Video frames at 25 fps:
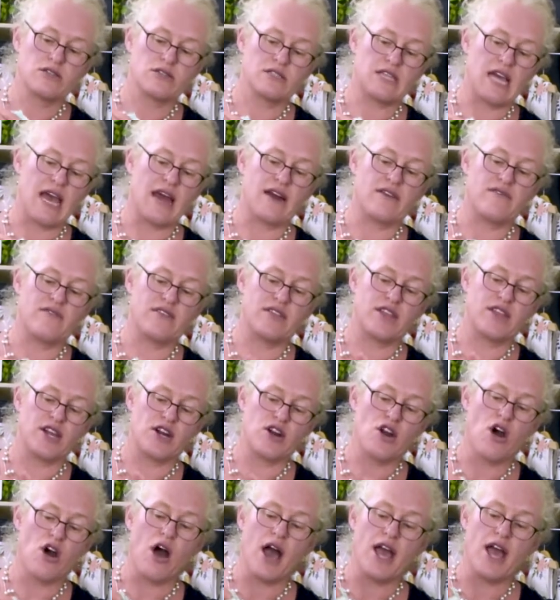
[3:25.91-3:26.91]
down for the
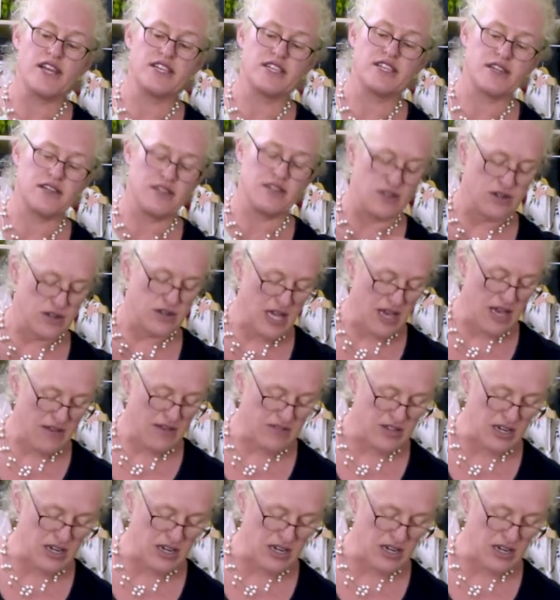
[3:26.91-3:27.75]
night, and you'd have to